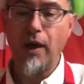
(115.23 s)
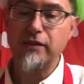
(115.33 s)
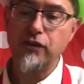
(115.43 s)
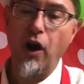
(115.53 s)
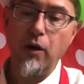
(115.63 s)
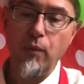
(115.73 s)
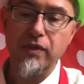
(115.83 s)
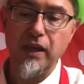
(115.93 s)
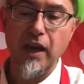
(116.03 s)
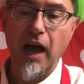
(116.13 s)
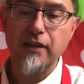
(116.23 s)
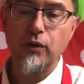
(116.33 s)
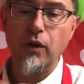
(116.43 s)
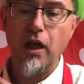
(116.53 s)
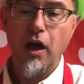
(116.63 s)
start with the
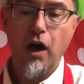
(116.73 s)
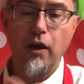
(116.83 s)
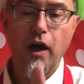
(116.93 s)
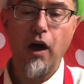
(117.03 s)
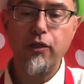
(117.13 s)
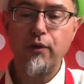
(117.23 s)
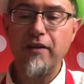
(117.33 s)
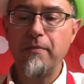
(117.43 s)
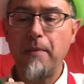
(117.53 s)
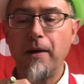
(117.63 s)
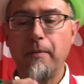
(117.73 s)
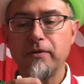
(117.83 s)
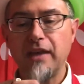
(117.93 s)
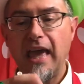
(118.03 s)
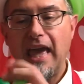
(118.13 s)
nozzle on all 3 of my bubbles
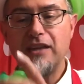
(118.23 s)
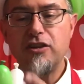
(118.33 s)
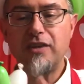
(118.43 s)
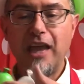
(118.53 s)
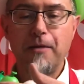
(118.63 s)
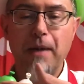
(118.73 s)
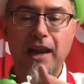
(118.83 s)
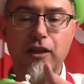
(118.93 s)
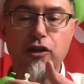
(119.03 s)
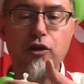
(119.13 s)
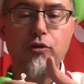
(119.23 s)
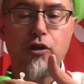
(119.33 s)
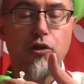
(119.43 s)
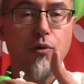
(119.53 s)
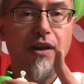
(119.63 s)
and just take about 2 to
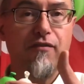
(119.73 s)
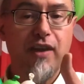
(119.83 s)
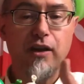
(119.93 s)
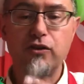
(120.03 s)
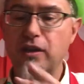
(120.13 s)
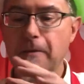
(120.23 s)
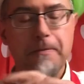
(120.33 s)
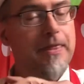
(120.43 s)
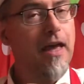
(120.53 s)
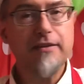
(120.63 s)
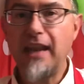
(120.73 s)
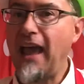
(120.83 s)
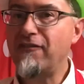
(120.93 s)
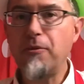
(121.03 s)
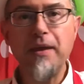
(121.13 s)
3 fingers. Doesn't
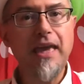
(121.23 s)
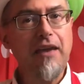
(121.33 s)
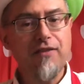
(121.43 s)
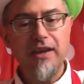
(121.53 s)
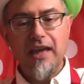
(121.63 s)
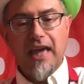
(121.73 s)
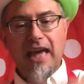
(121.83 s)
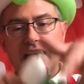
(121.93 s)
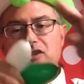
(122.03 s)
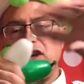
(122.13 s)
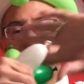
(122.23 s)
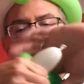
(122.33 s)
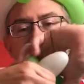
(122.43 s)
have to be even, it just has to